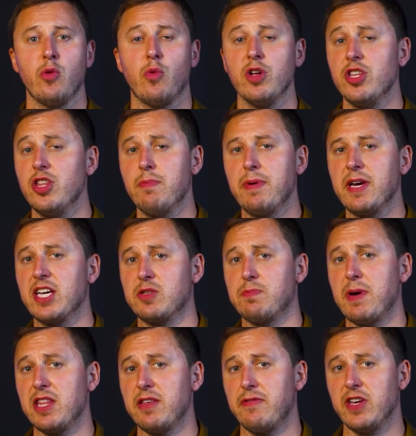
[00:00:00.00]
One of the
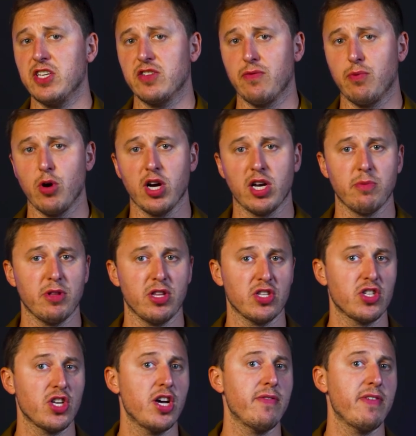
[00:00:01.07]
biggest benefits of working with a
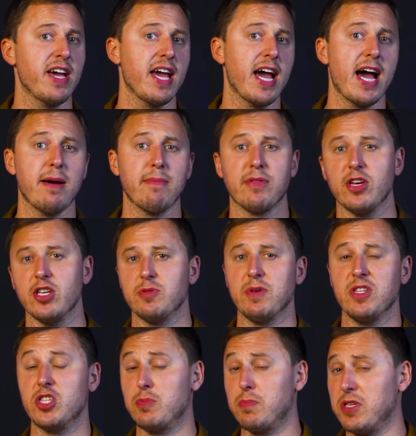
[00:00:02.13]
survey app that has
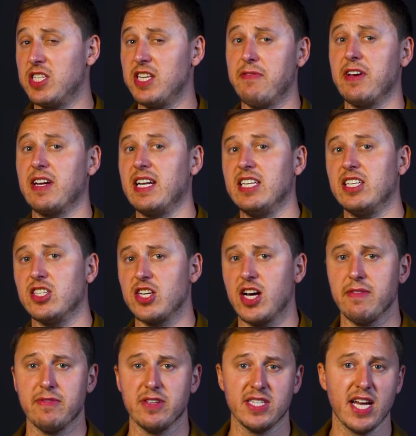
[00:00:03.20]
been specifically
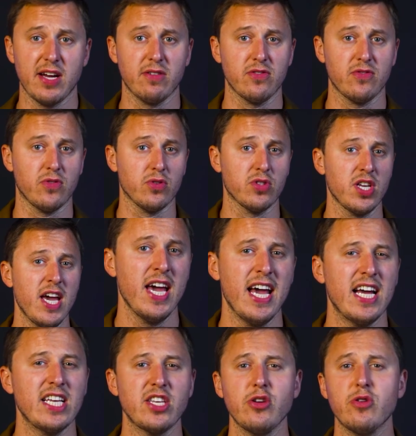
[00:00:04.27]
designed for Salesforce
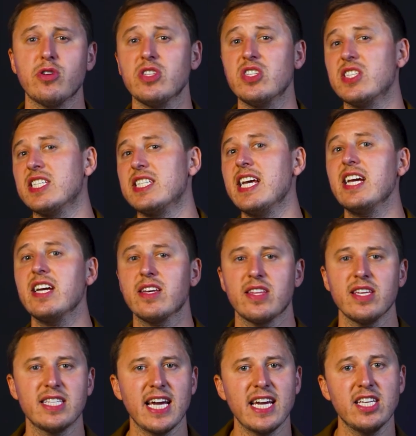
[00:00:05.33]
is that you can sync
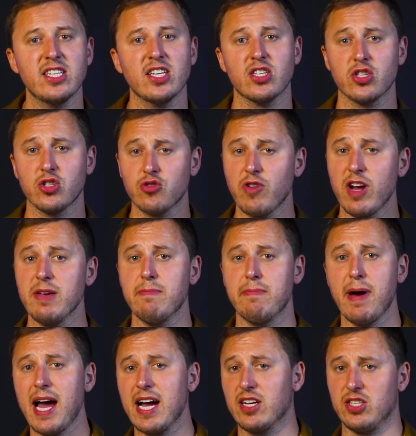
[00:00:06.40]
the data straight
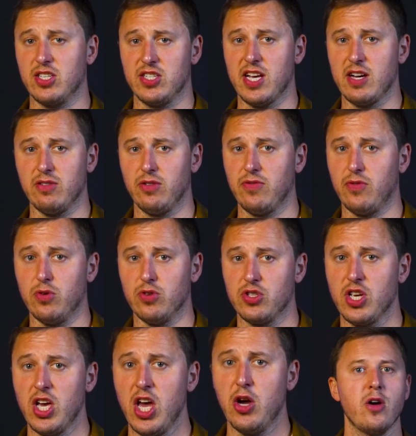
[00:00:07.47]
back to
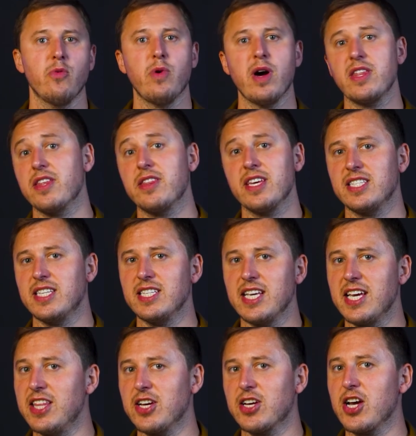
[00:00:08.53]
Salesforce. Whether this is
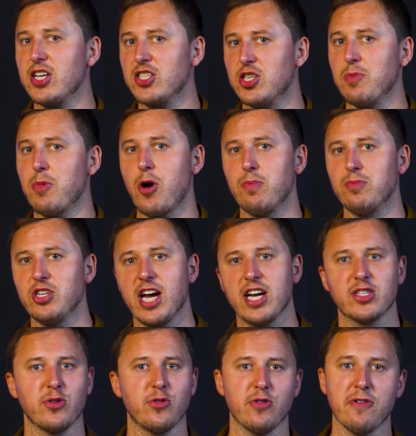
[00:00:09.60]
in a custom
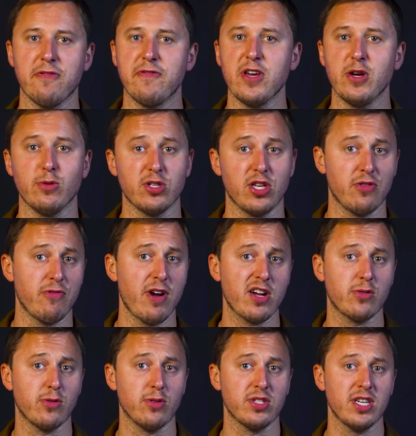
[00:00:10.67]
object or a field in a
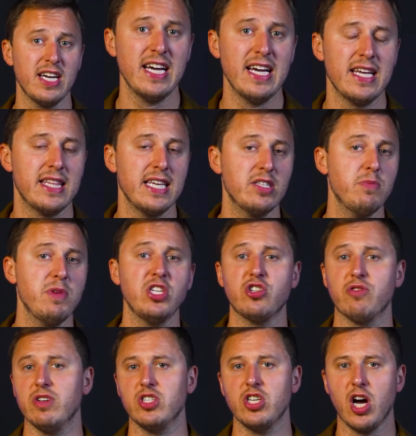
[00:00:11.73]
record, this
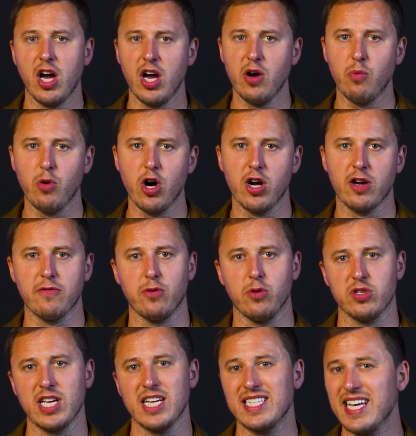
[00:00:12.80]
means your entire
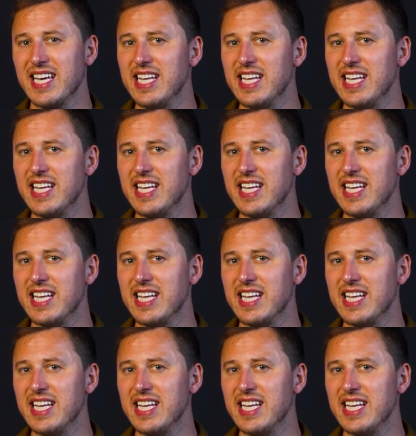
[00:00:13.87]
workforce has